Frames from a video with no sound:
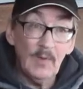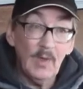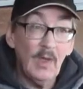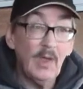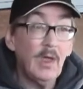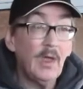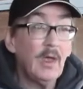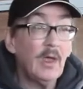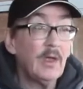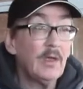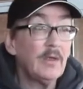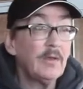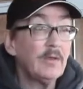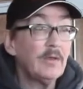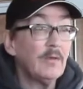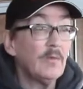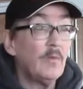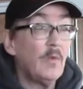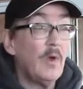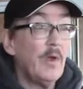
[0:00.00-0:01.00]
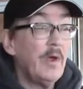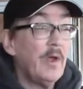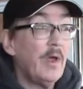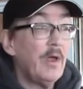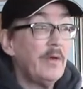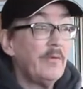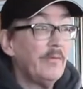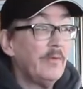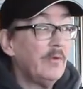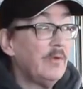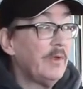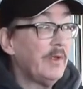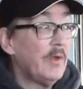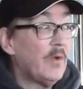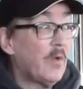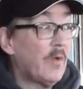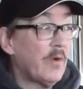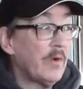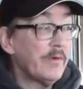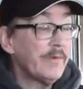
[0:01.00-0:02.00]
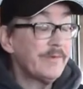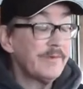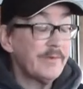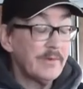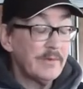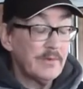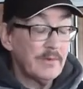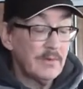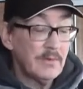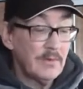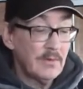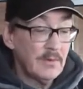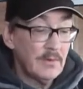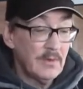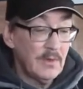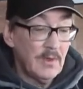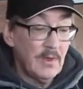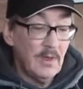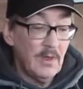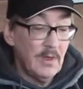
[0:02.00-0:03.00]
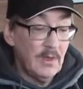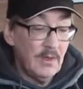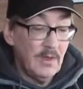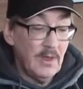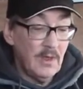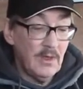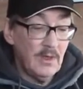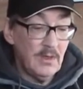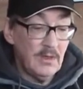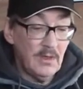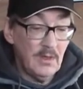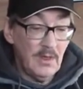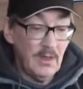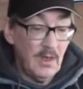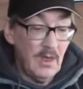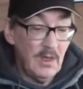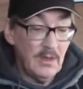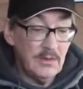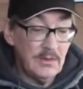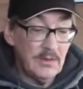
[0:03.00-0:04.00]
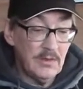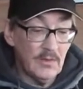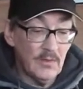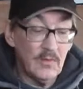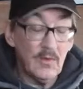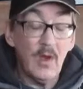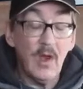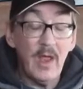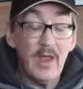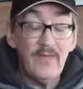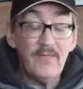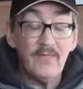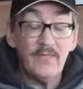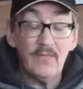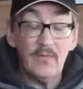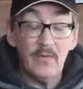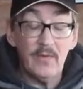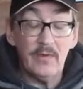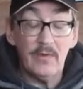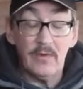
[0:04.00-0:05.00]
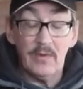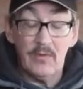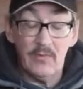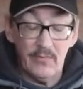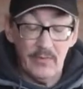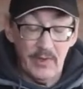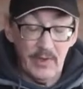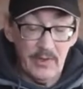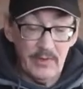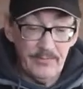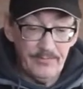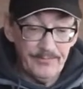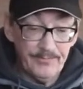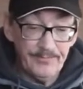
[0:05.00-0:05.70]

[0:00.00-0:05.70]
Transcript: One unruly horse can end your life or your career.